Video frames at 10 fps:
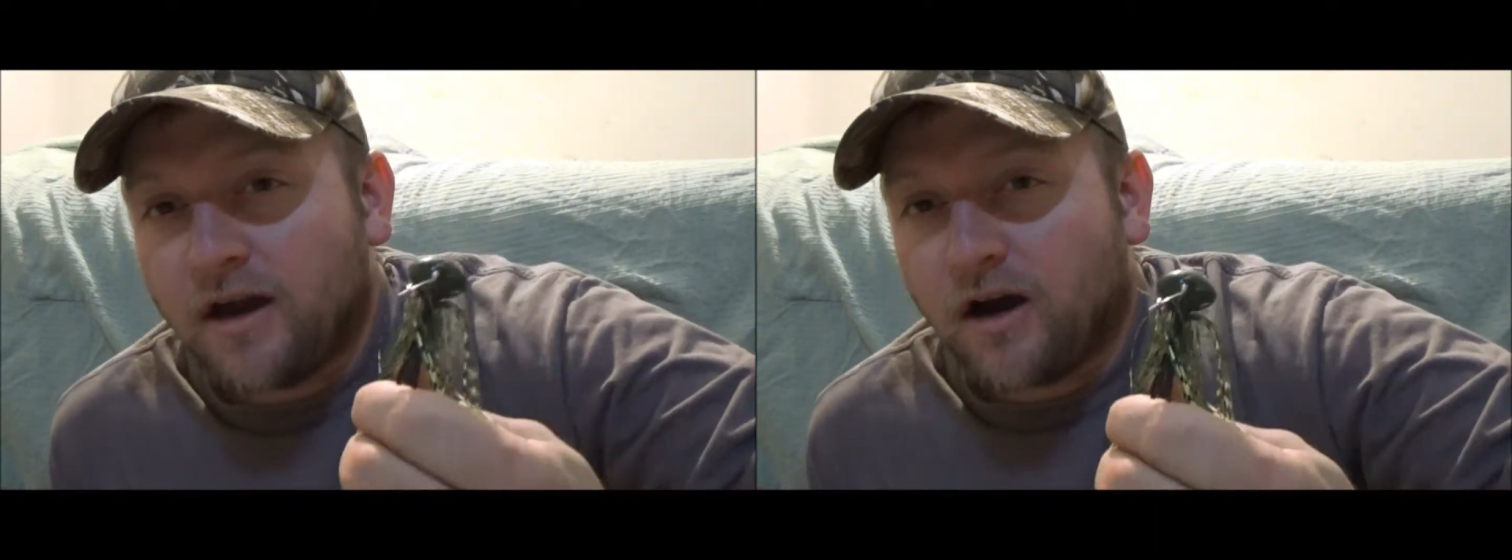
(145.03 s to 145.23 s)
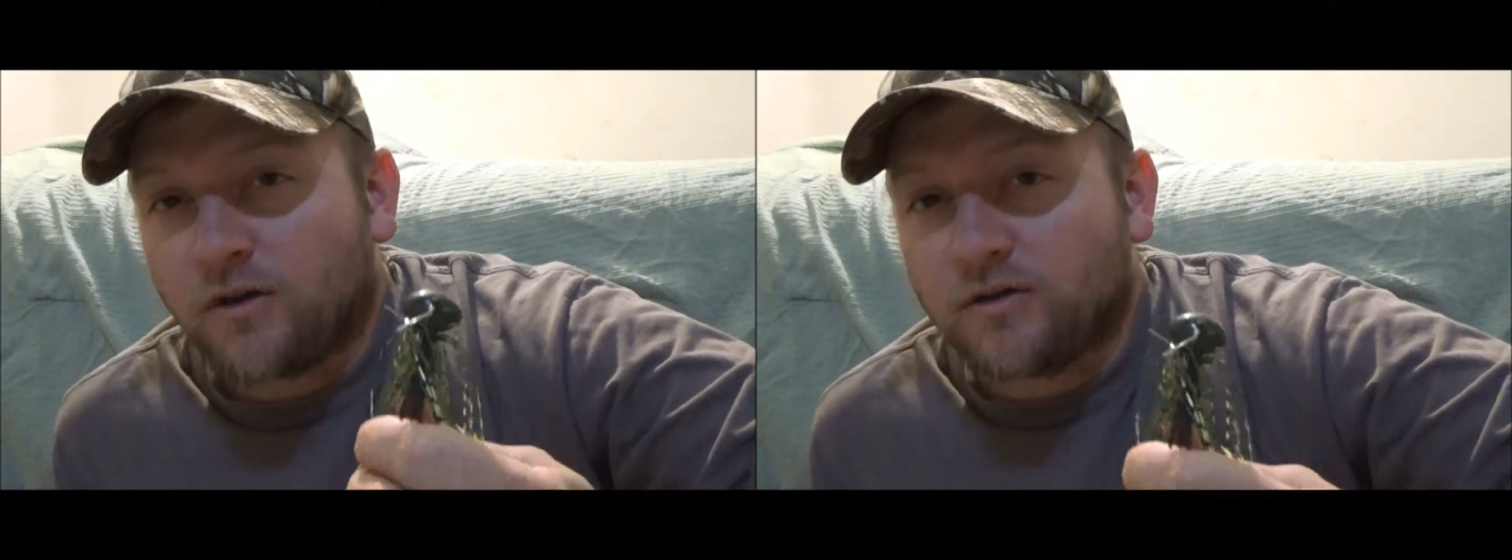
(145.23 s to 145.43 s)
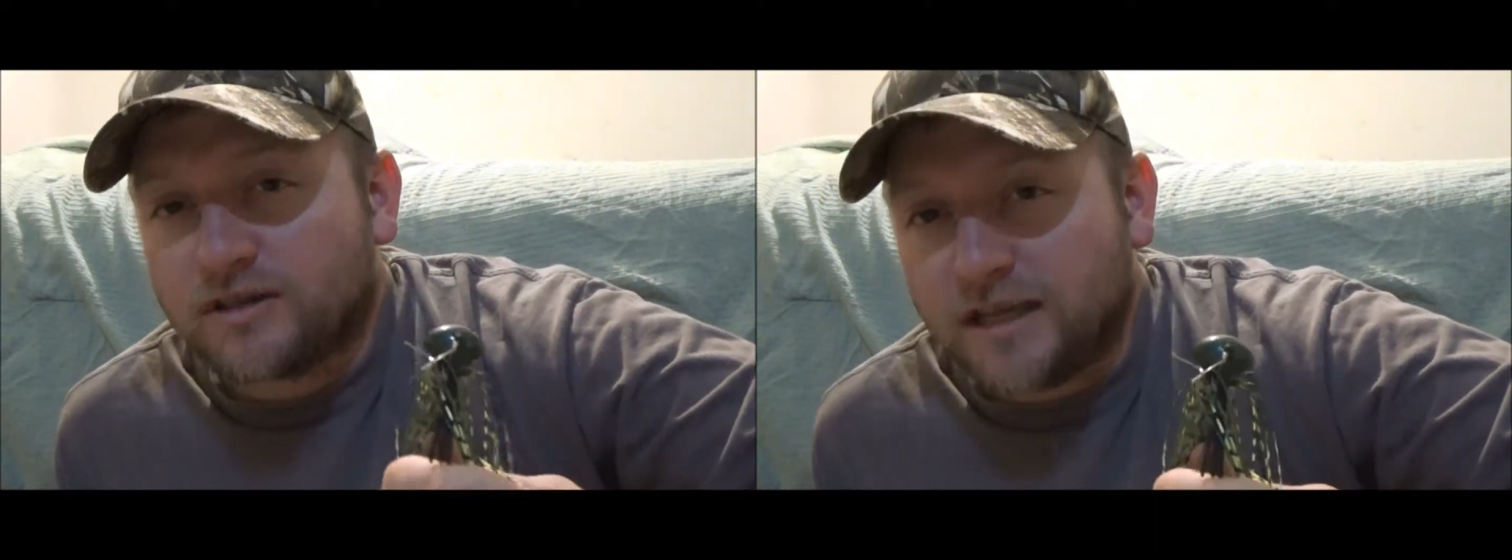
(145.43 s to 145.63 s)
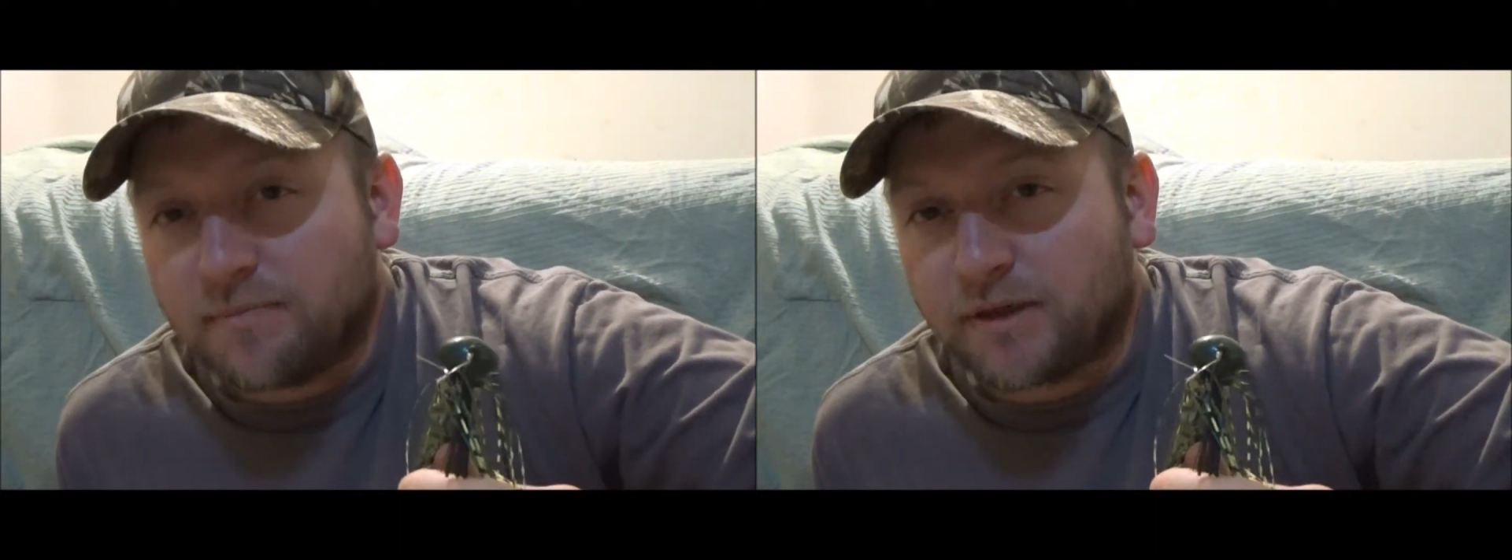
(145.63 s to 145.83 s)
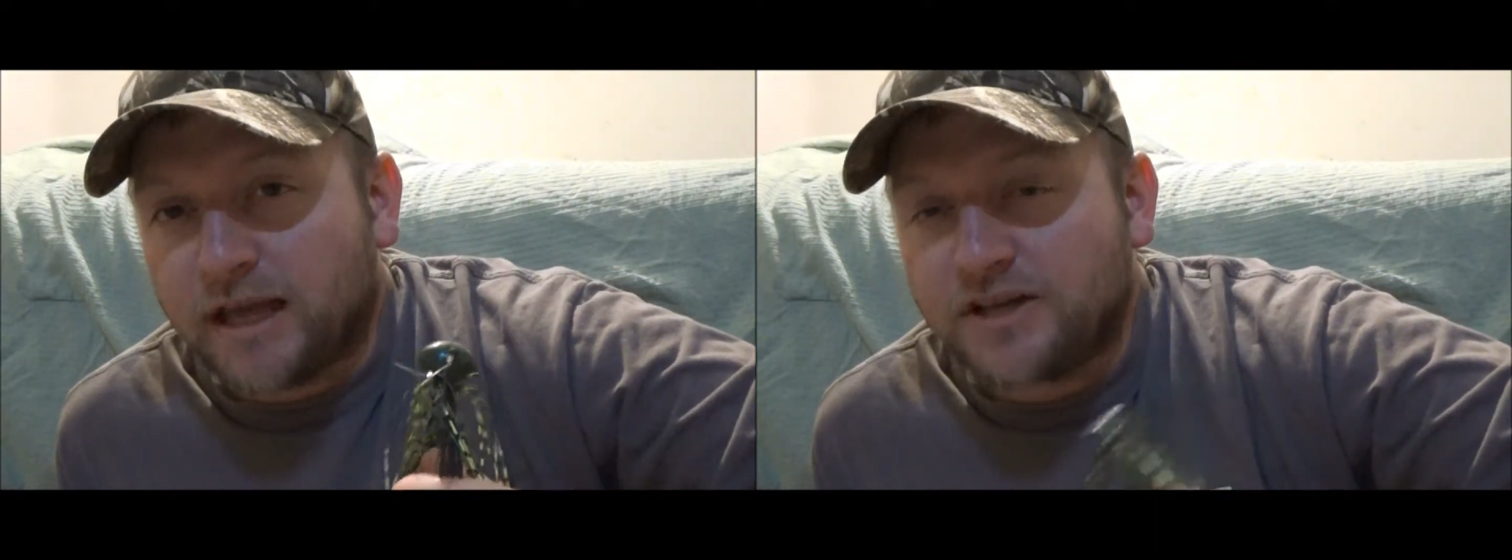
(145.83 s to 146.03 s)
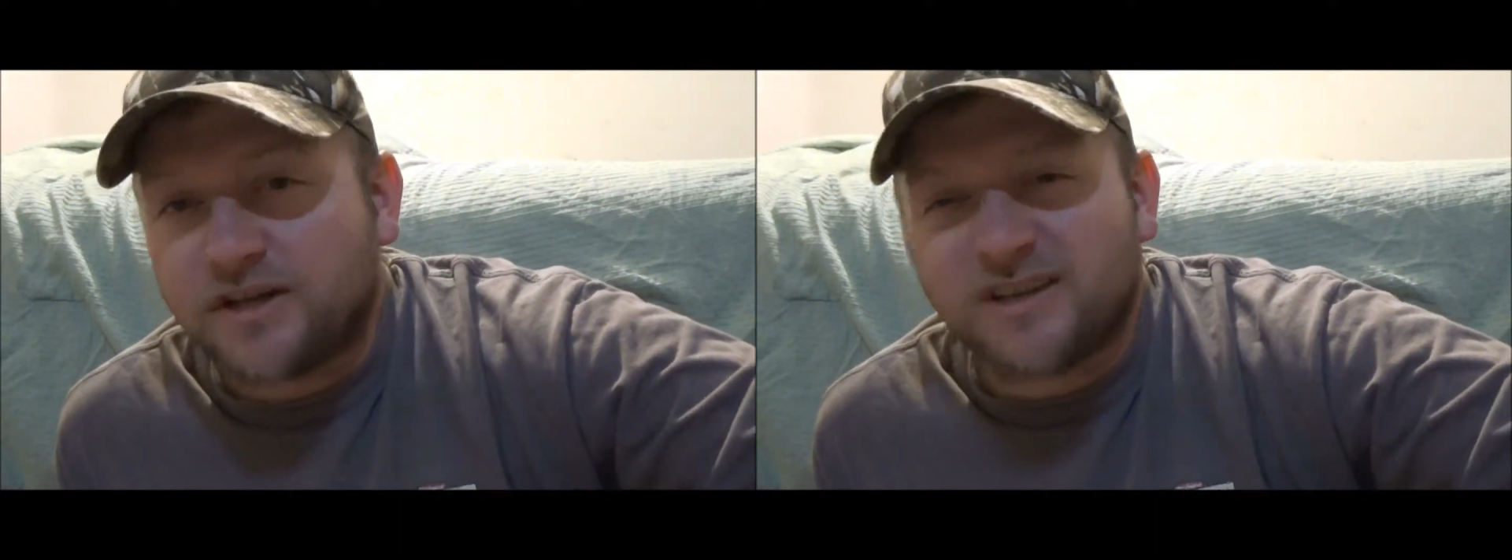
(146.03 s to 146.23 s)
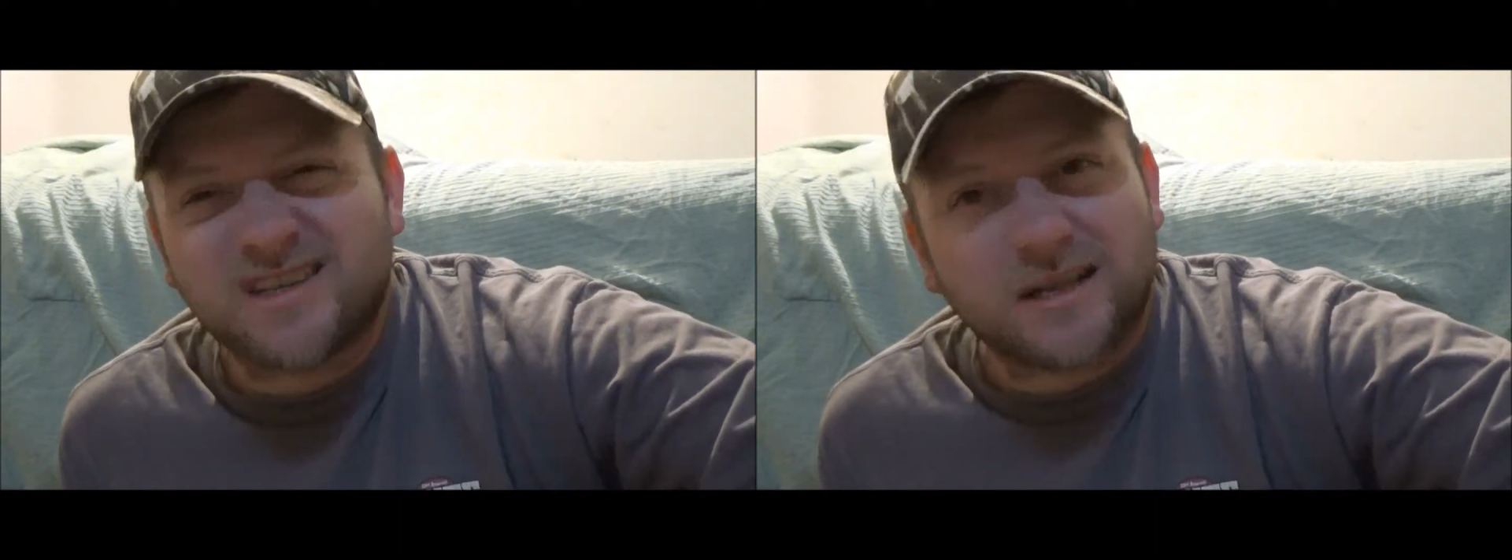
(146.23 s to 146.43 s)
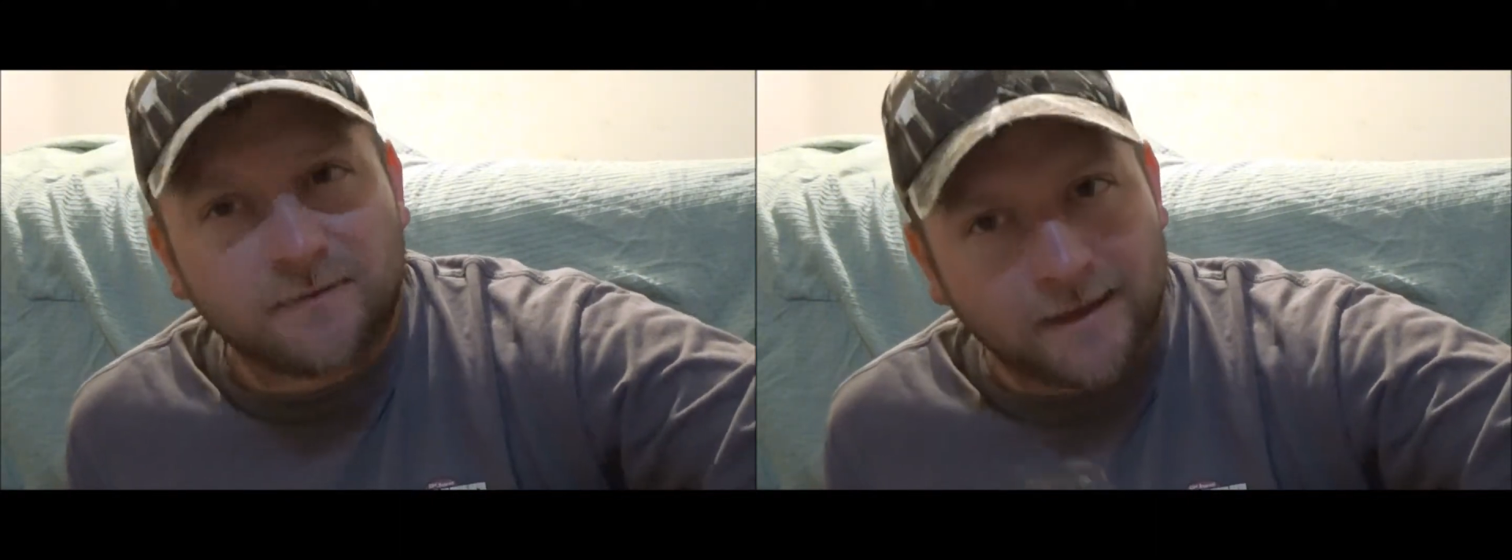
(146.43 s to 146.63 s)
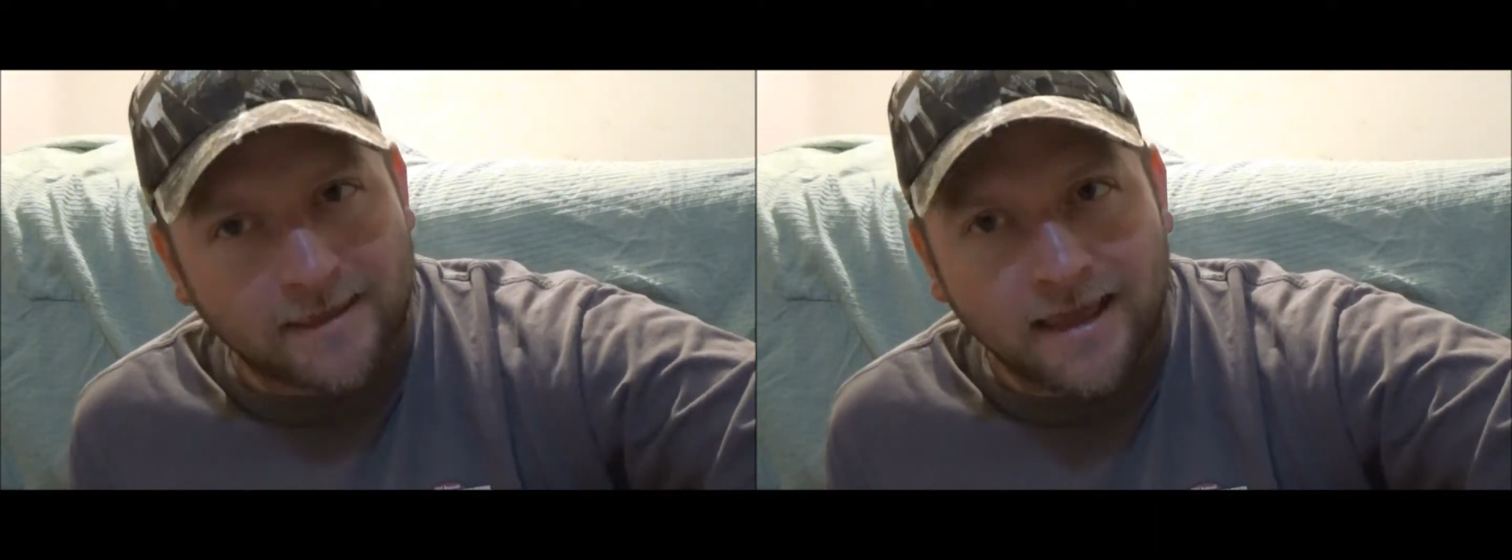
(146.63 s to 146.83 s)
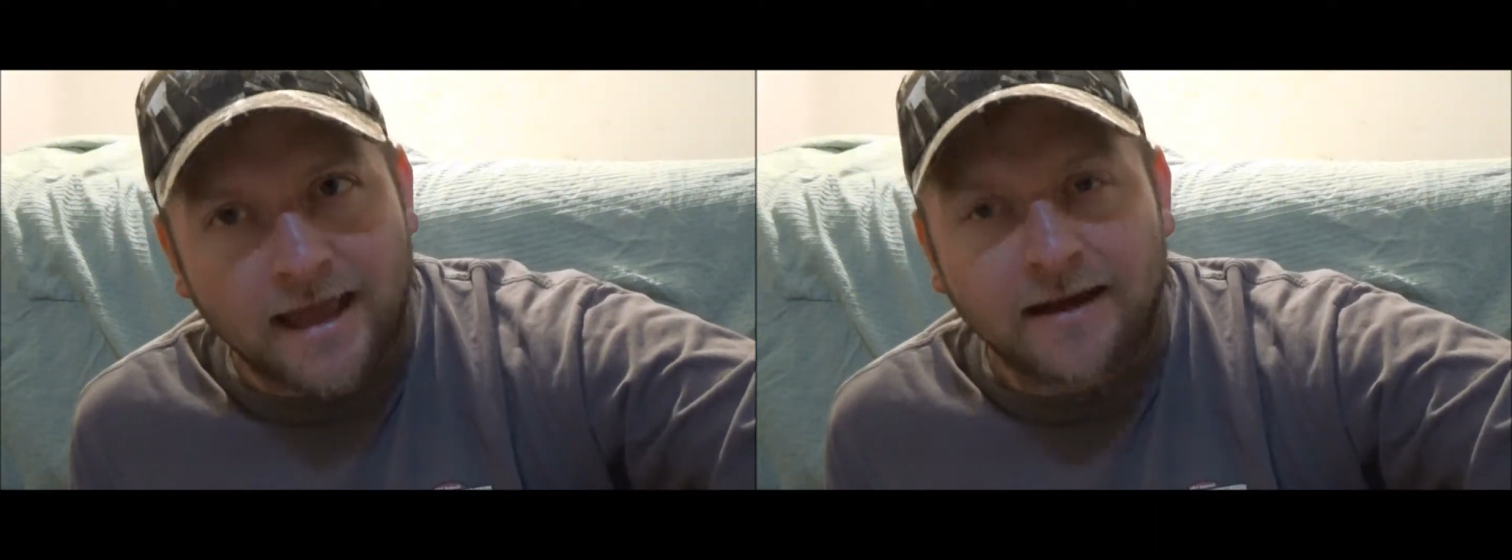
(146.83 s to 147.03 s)
on those deep ledges, stuff like
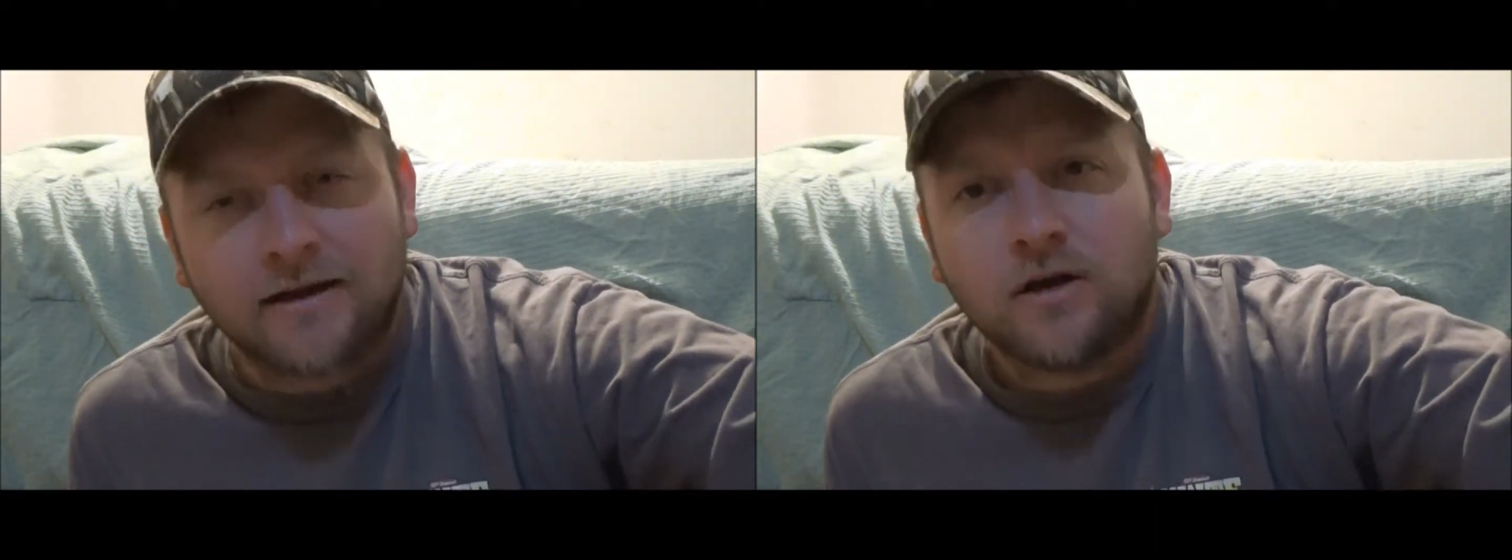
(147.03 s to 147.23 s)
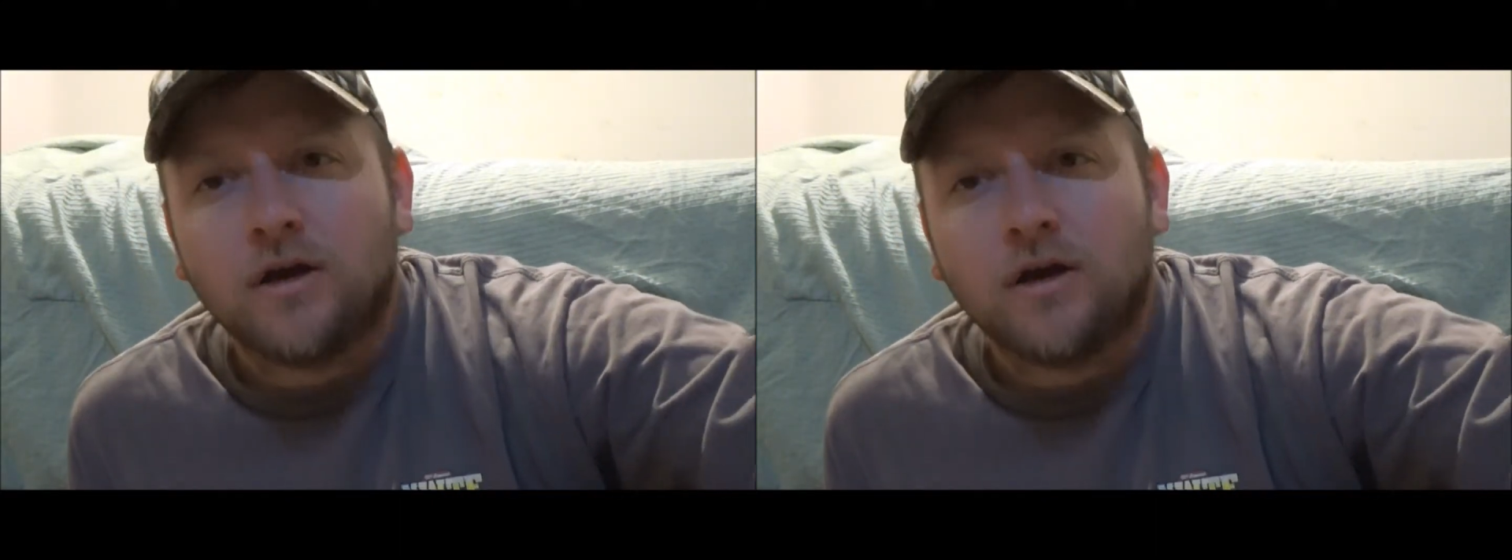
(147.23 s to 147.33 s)
that,